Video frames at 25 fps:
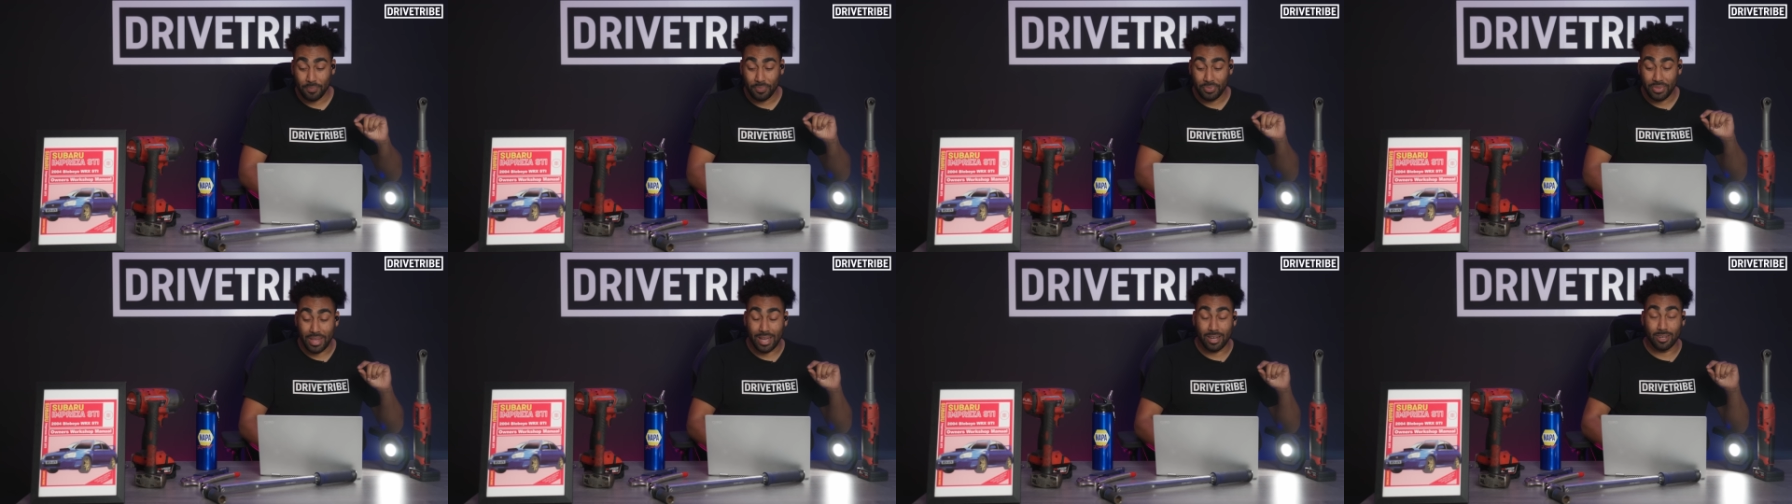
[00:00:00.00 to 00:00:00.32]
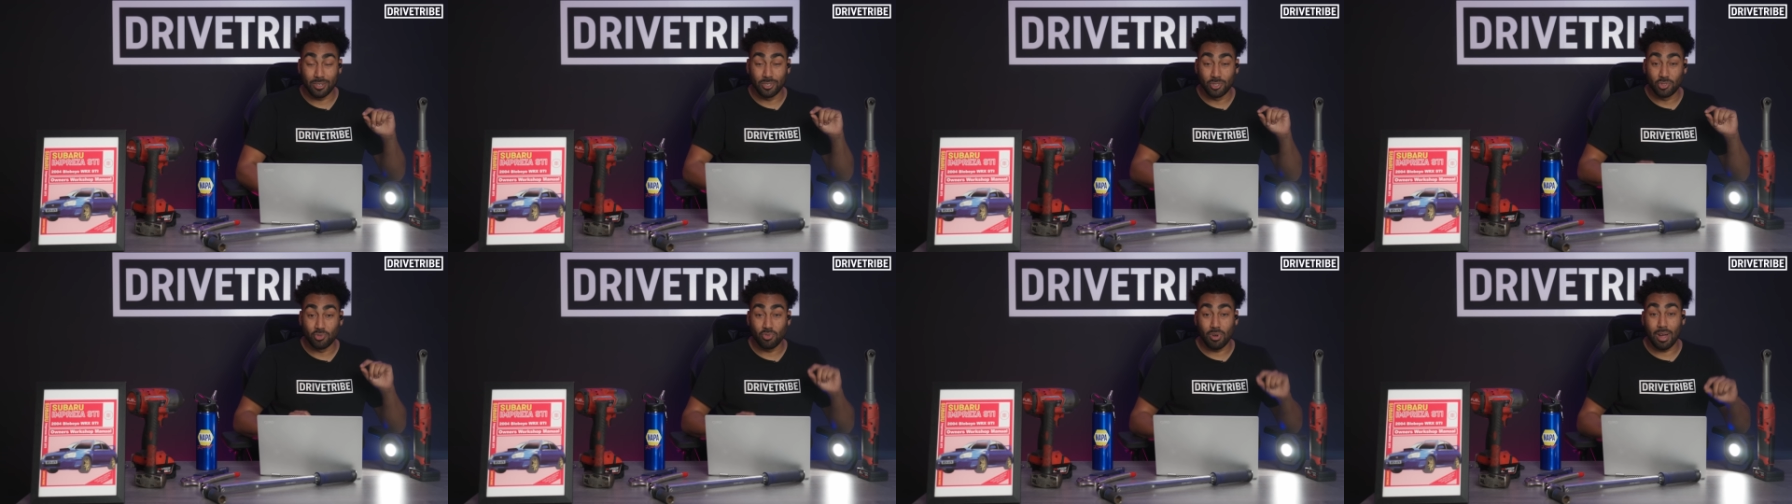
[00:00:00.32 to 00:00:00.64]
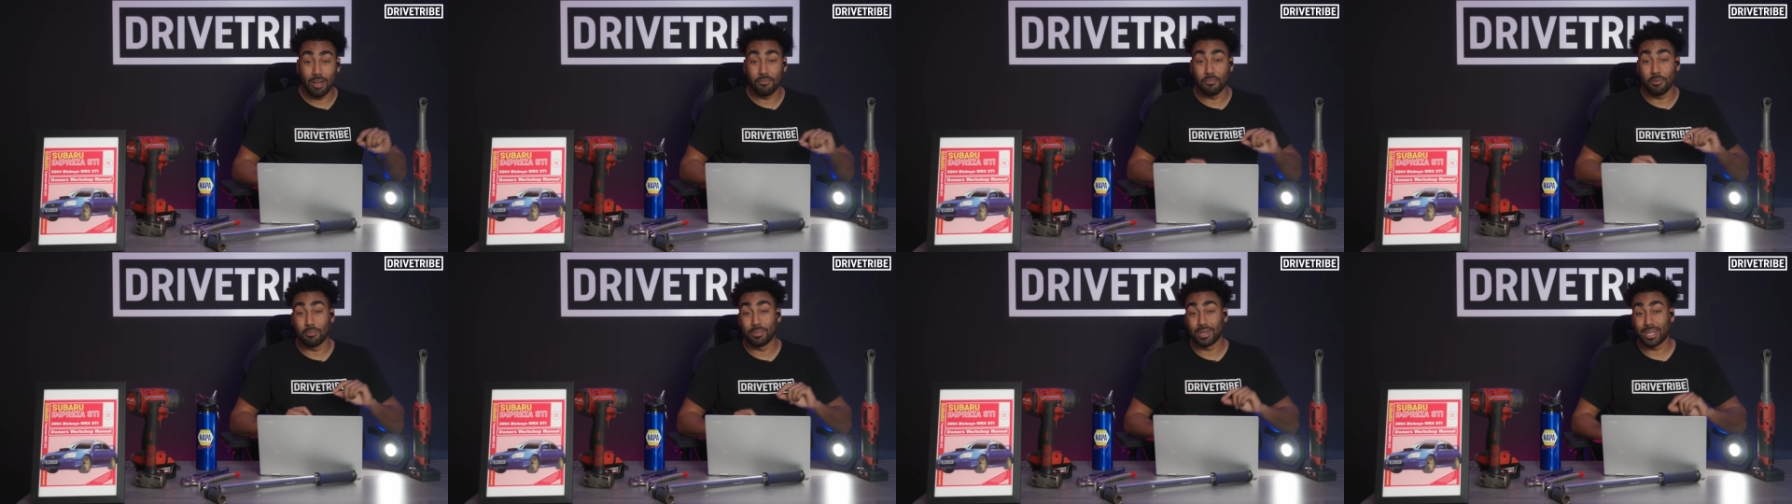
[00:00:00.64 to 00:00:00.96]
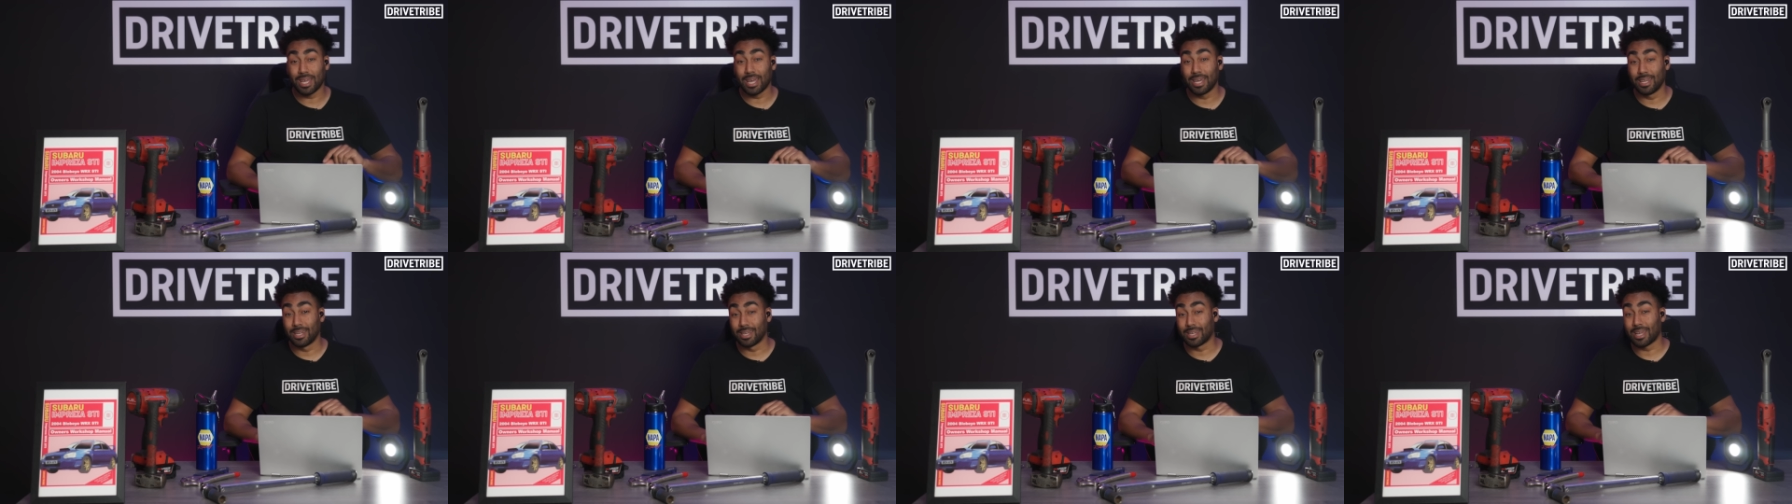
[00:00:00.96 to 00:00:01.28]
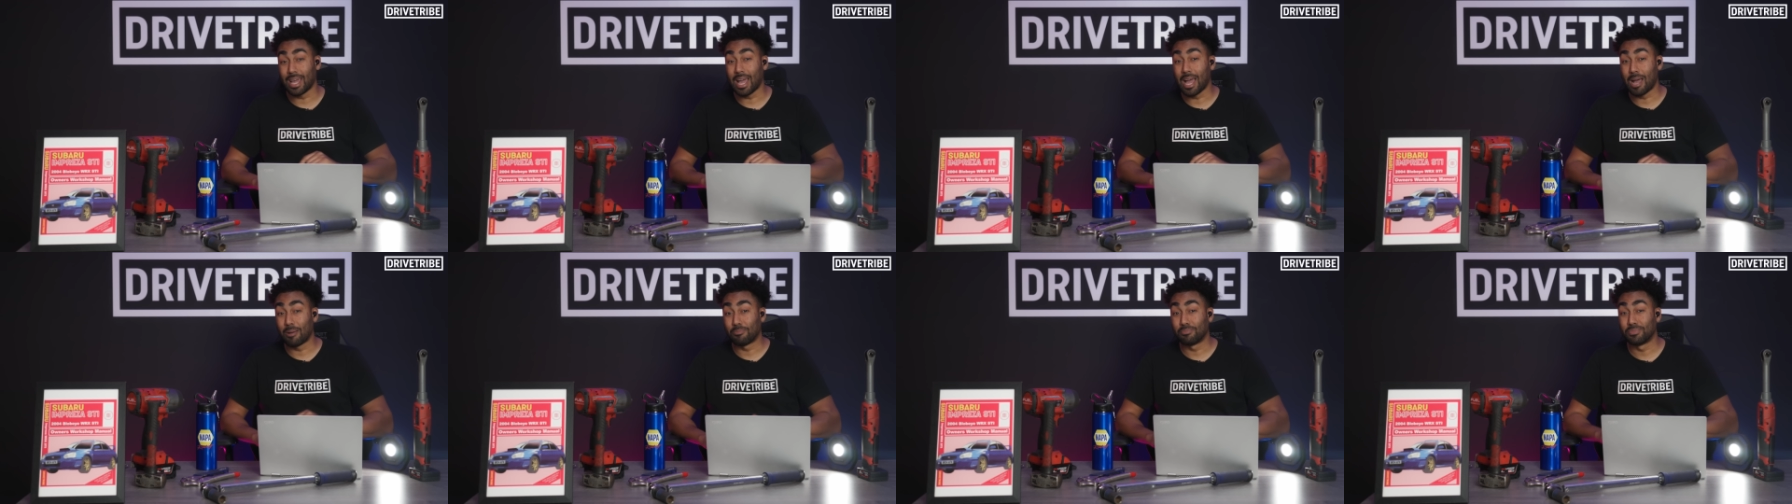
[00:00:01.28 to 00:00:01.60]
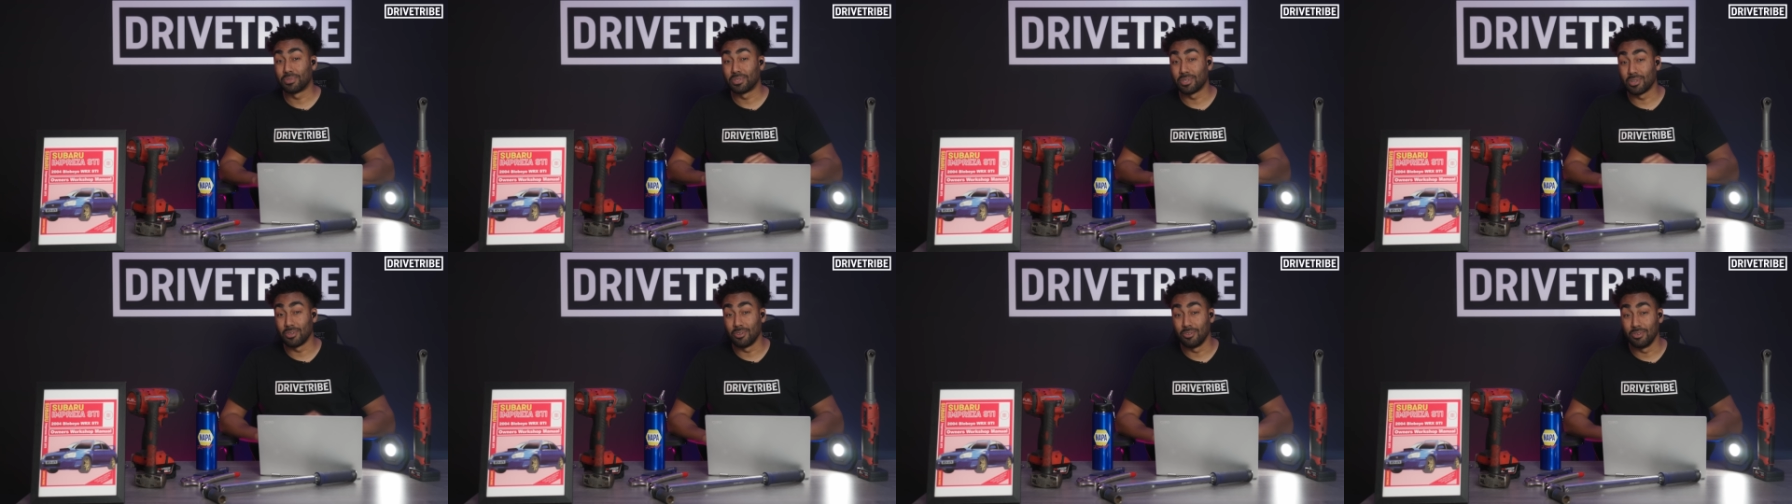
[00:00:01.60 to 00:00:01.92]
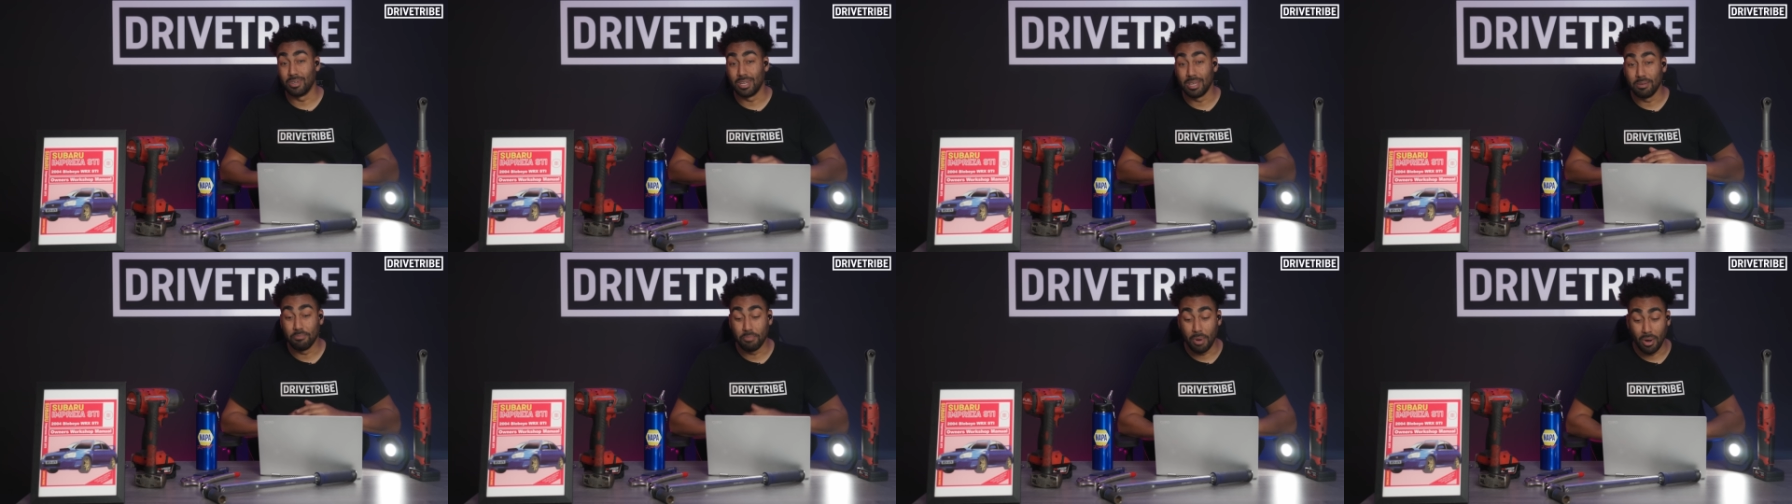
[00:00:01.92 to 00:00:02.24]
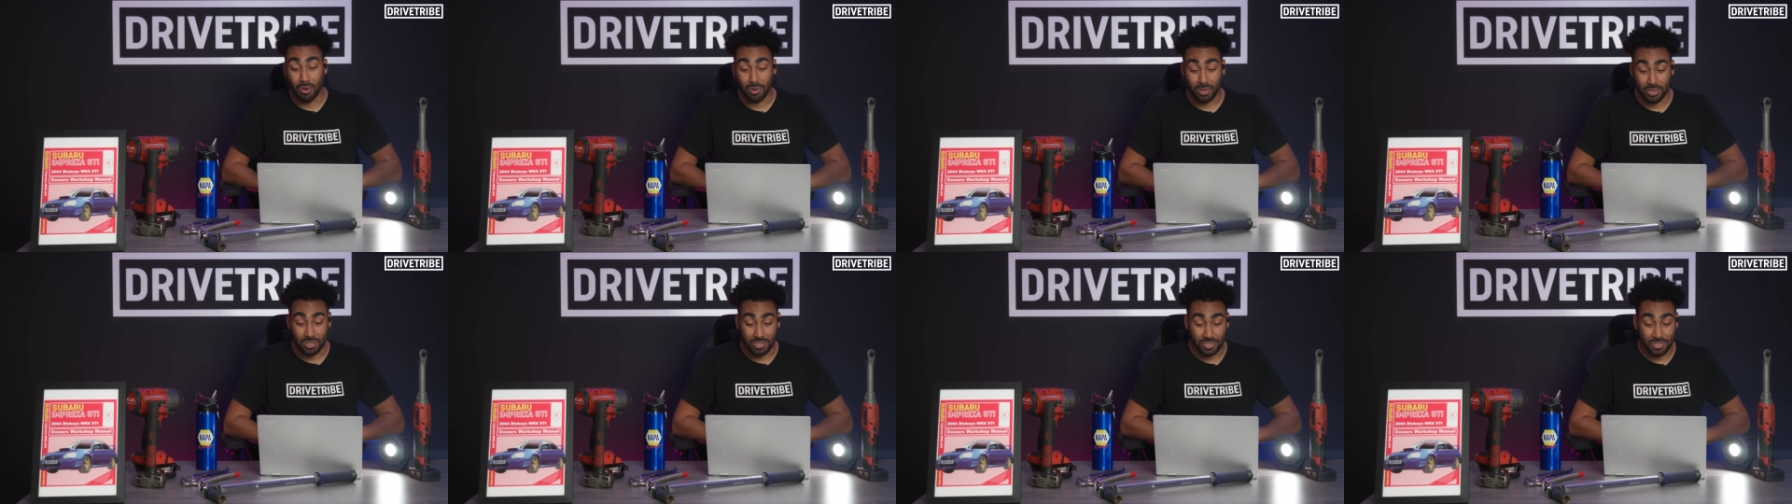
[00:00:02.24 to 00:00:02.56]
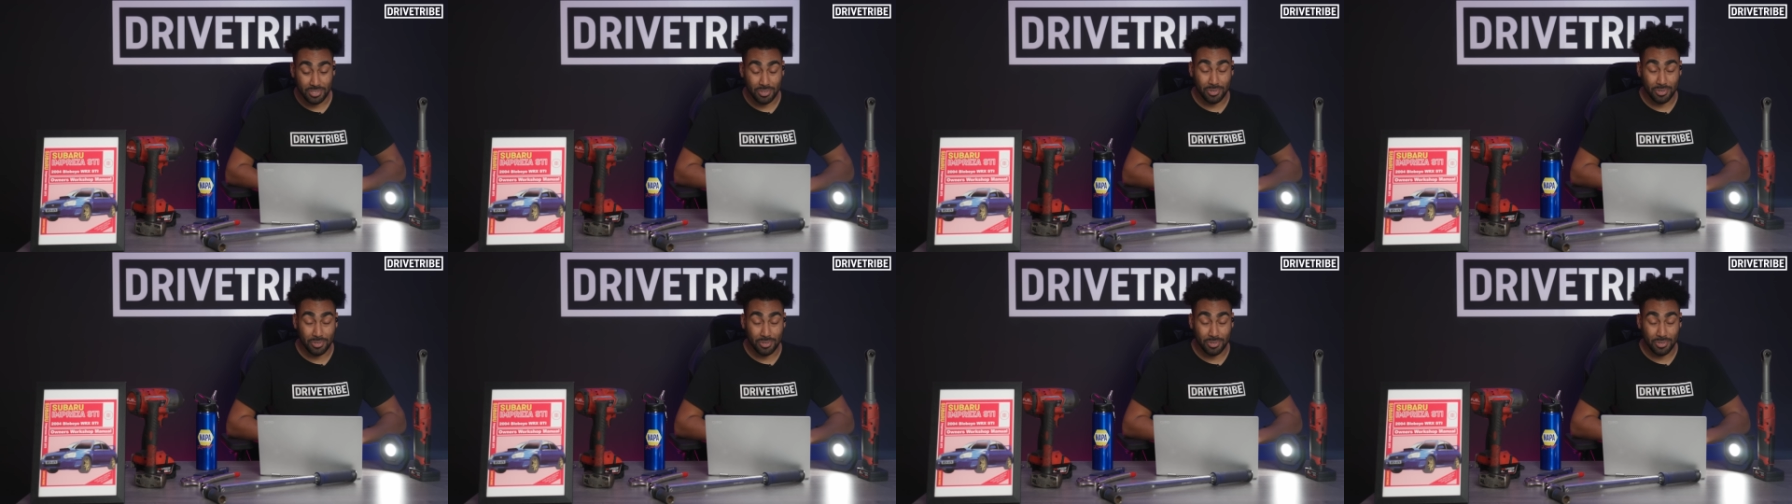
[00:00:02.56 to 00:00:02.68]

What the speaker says: that could drive a mechanic absolutely bonkers.